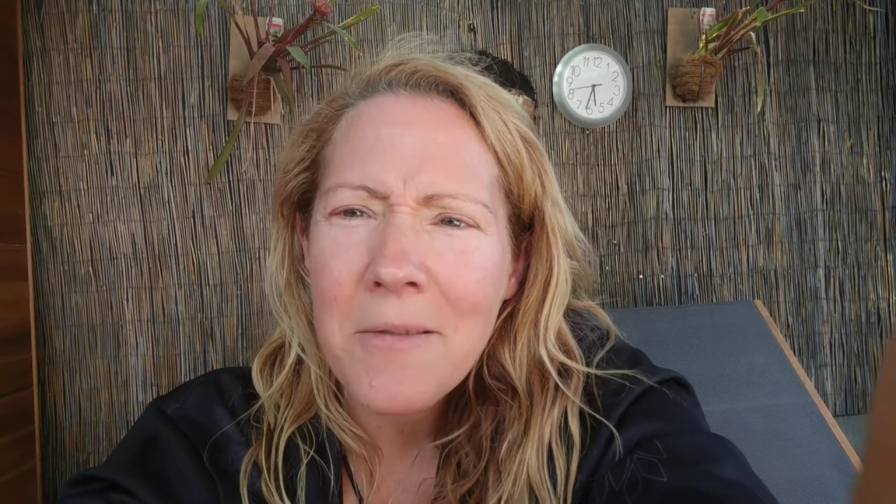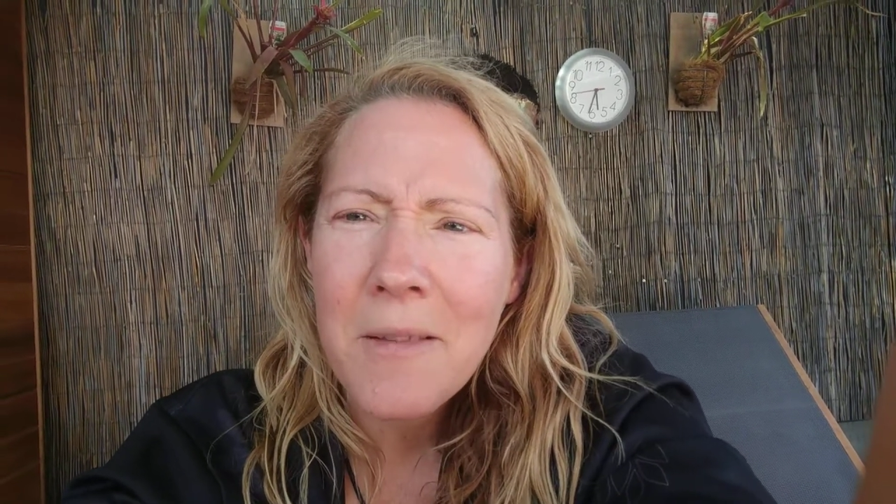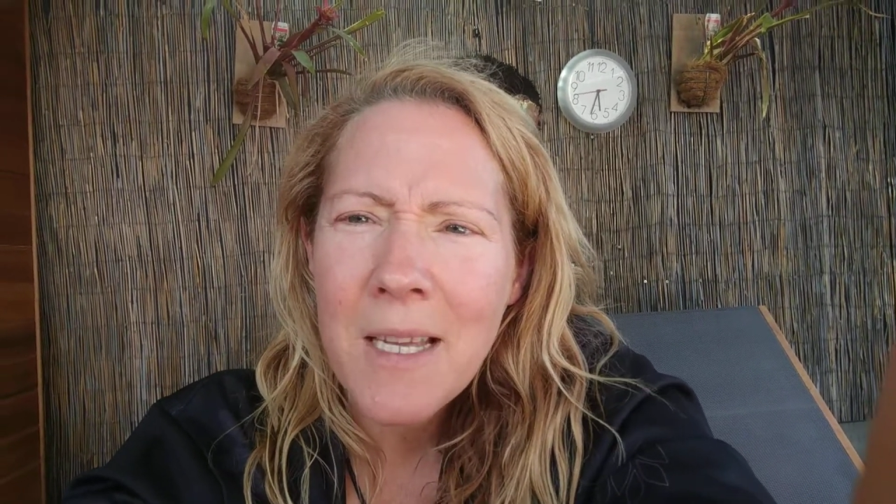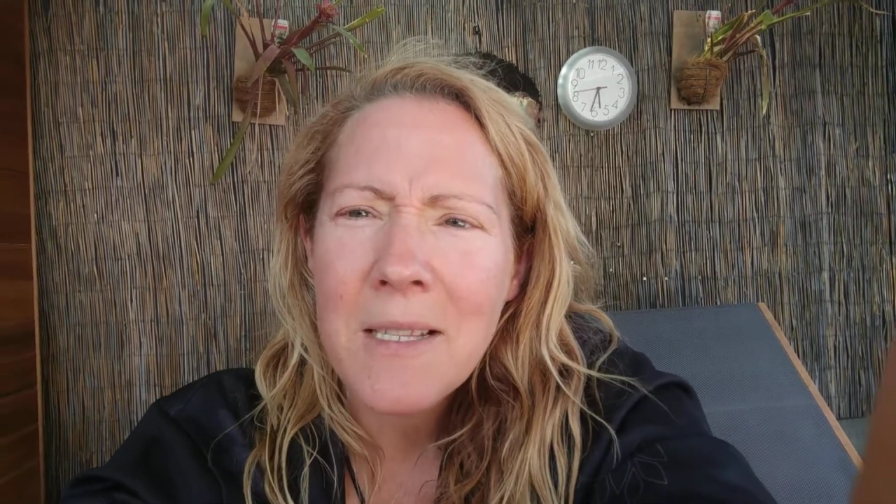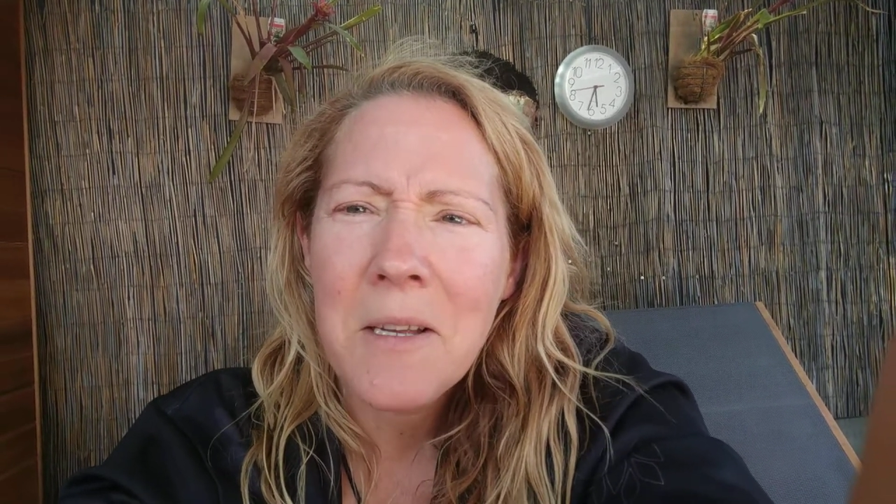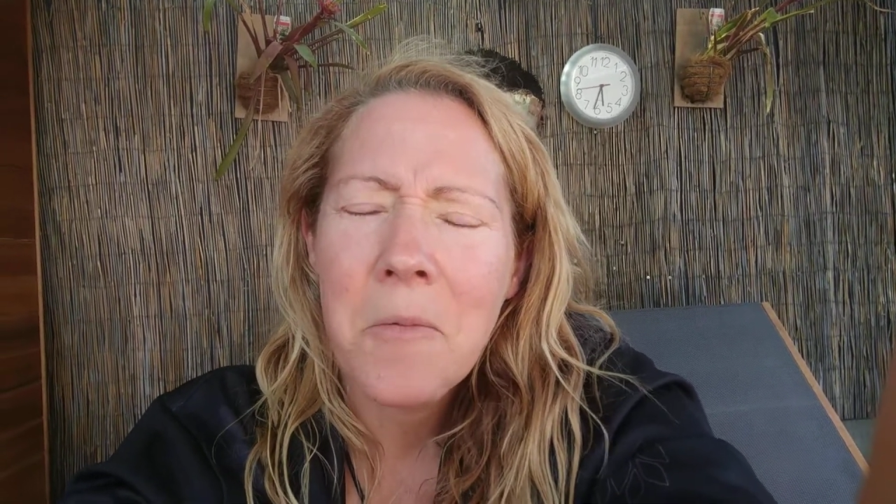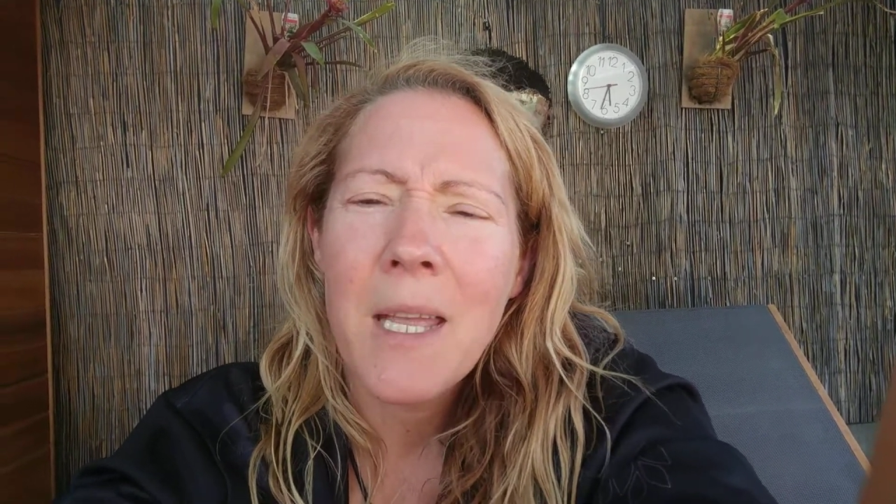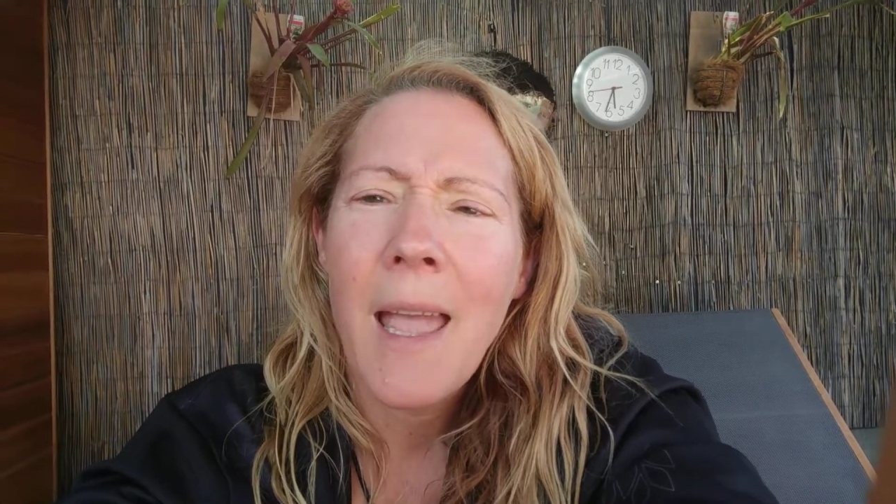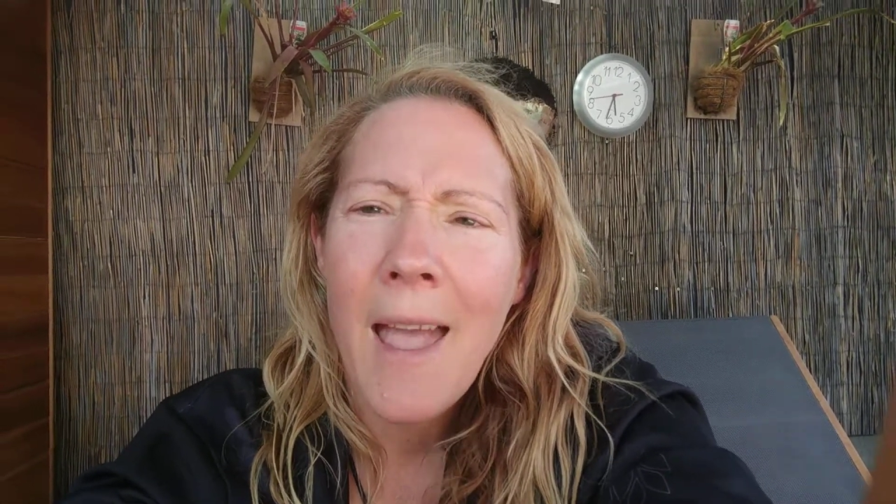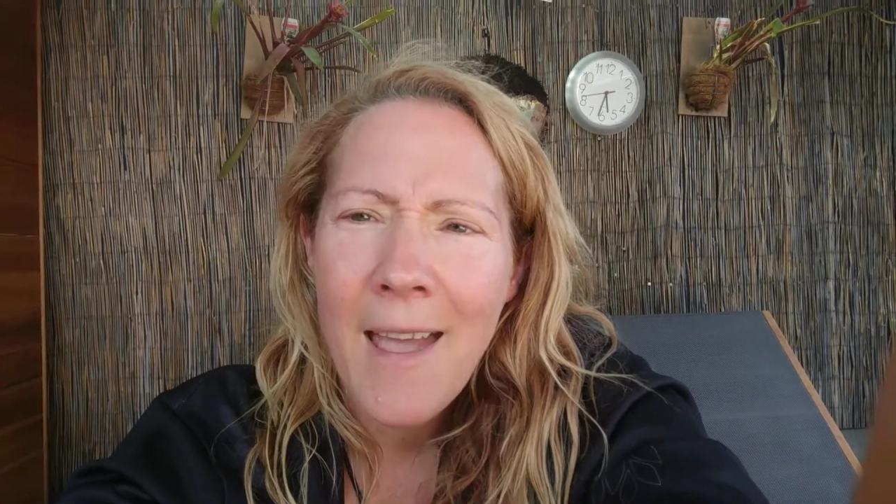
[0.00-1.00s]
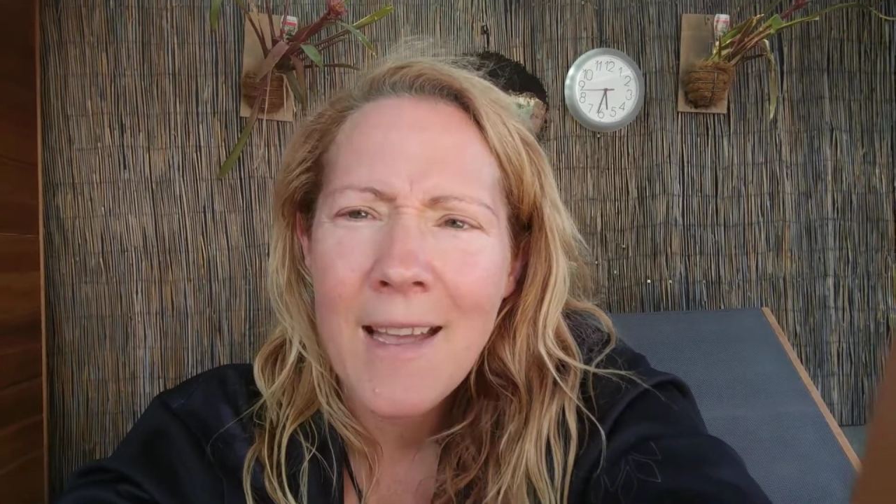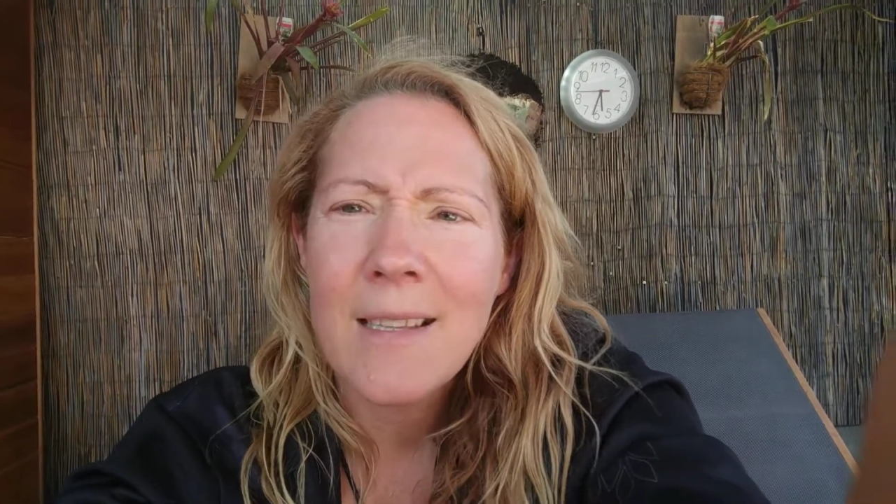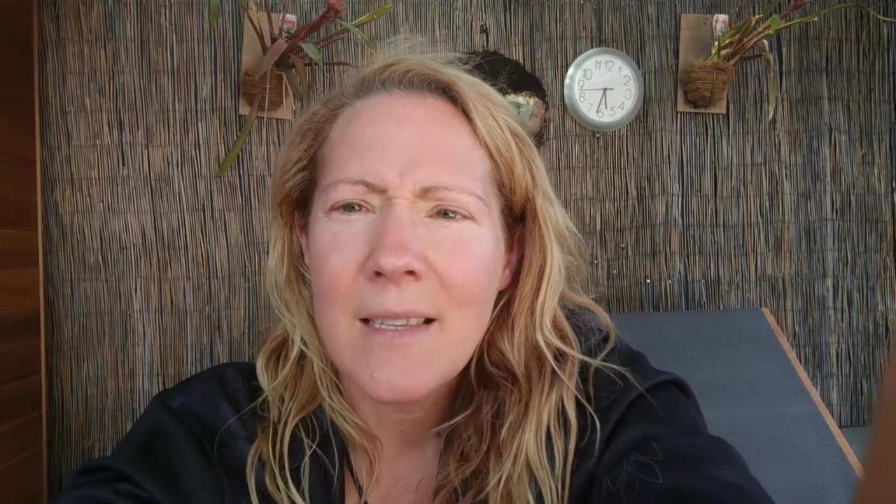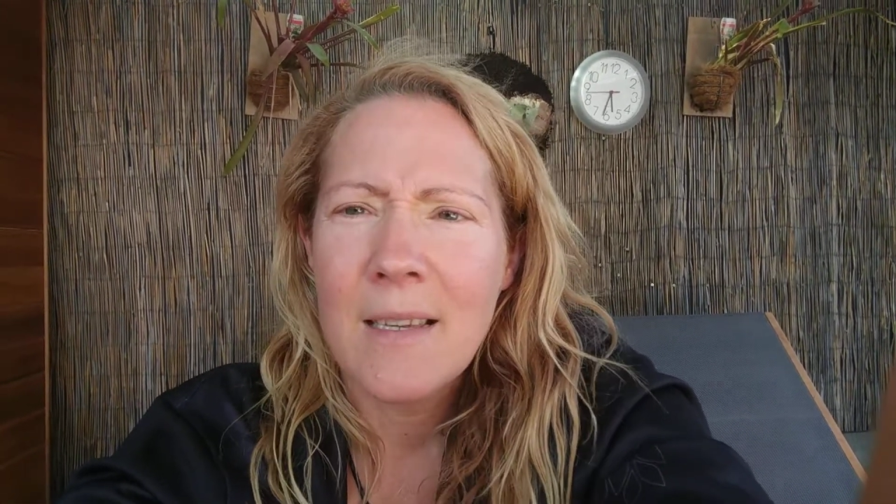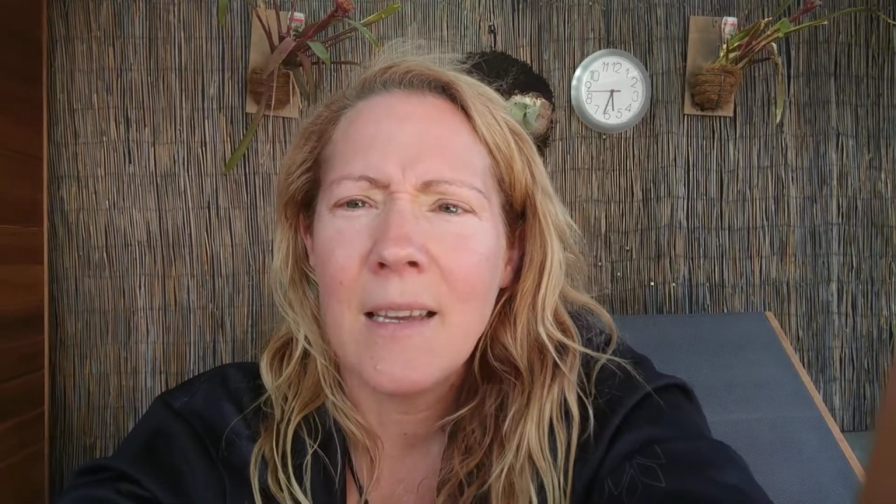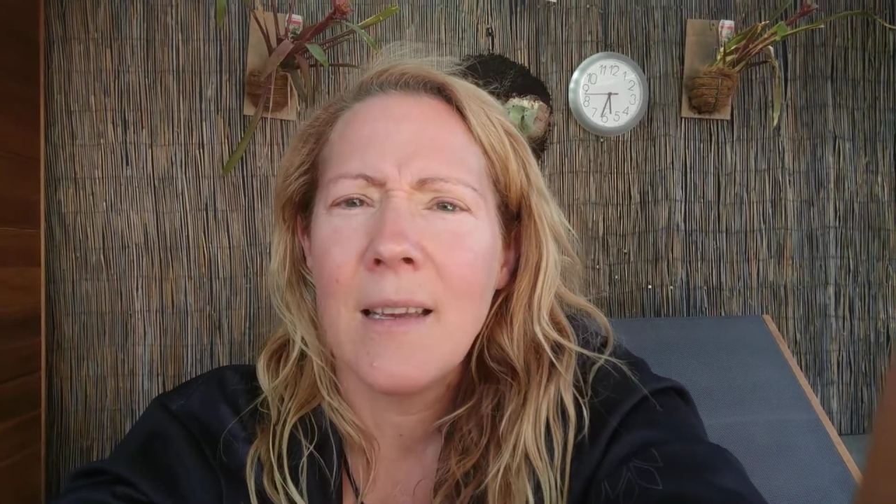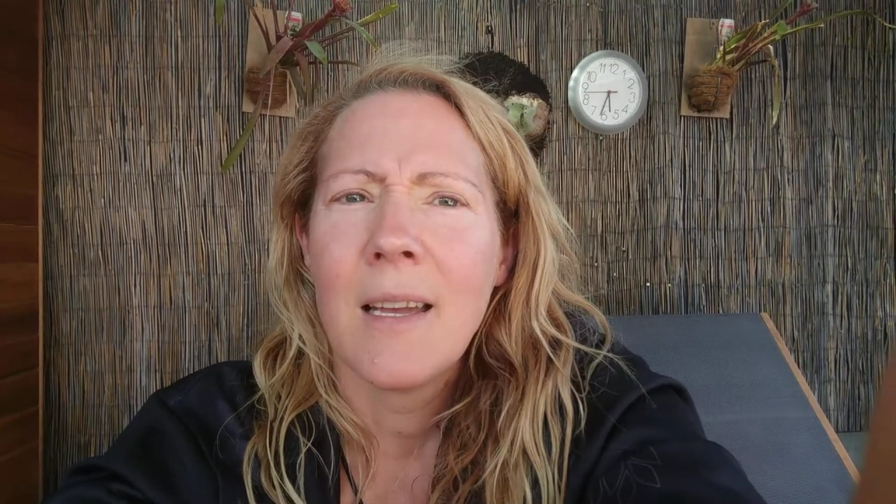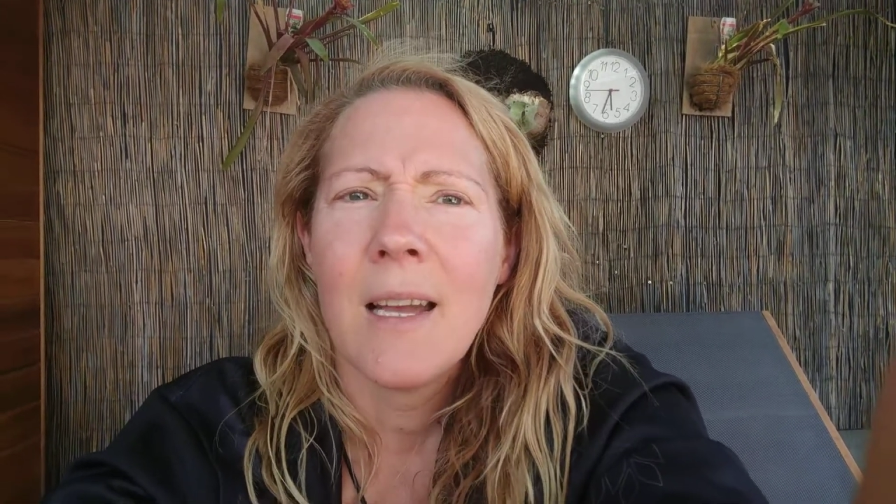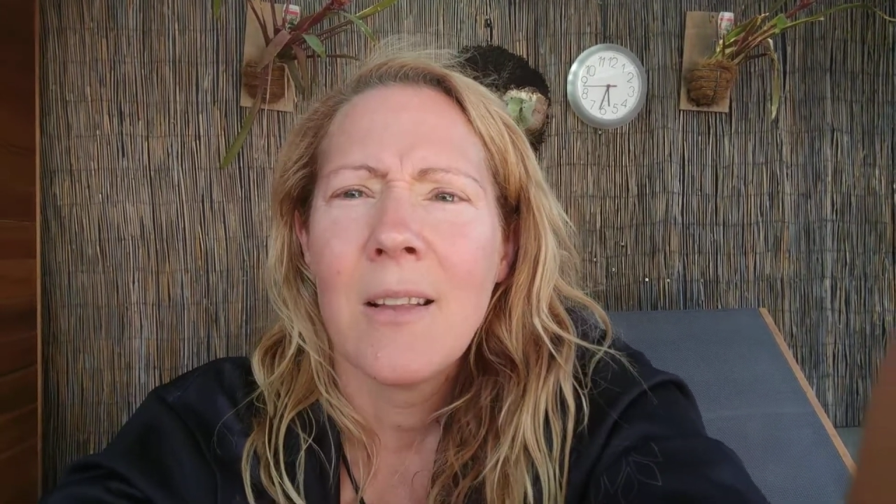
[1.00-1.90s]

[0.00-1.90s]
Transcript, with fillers: of things that we can't see,